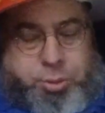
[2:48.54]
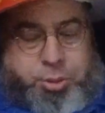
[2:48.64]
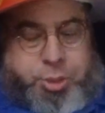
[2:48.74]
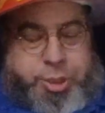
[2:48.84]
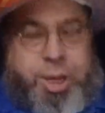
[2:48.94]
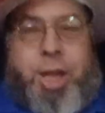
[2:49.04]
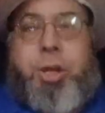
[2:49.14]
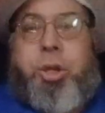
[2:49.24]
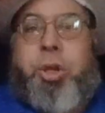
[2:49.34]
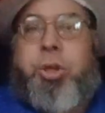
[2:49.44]
Well, again,
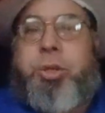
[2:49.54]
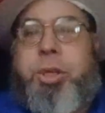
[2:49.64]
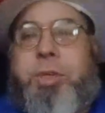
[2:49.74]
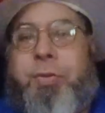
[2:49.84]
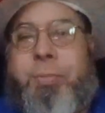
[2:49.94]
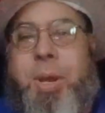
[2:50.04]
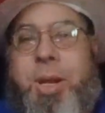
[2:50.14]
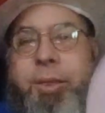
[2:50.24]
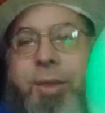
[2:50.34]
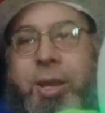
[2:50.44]
you can use this for
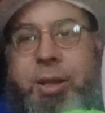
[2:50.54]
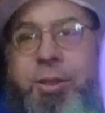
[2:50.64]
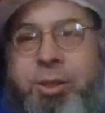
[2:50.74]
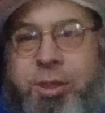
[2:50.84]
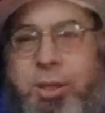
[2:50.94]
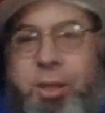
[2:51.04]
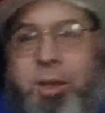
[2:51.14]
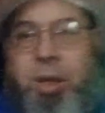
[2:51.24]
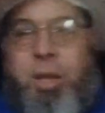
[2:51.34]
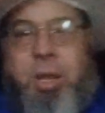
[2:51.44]
many things.
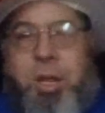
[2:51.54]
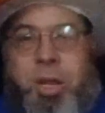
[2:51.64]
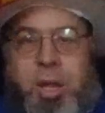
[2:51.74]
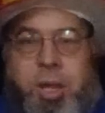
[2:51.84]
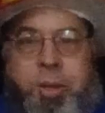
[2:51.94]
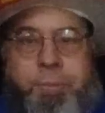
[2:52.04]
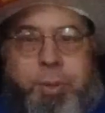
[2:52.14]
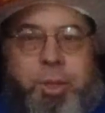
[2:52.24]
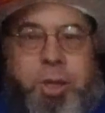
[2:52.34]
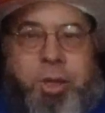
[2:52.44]

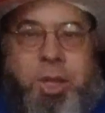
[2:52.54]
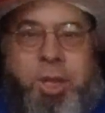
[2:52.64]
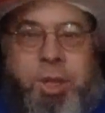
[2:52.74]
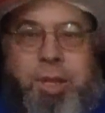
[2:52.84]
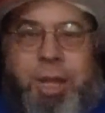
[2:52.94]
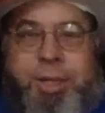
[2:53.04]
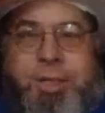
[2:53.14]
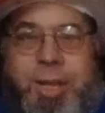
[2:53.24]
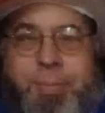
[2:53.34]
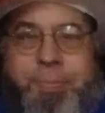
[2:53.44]
But look, it
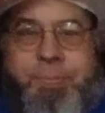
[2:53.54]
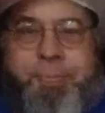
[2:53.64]
lights up.